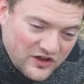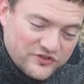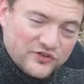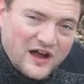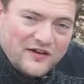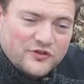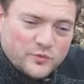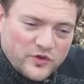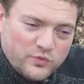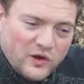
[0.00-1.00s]
also
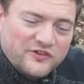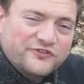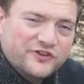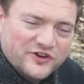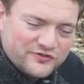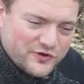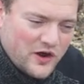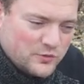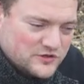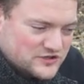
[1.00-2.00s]
covered with 1 foot of
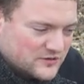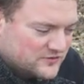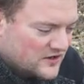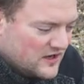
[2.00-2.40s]
raw wood chips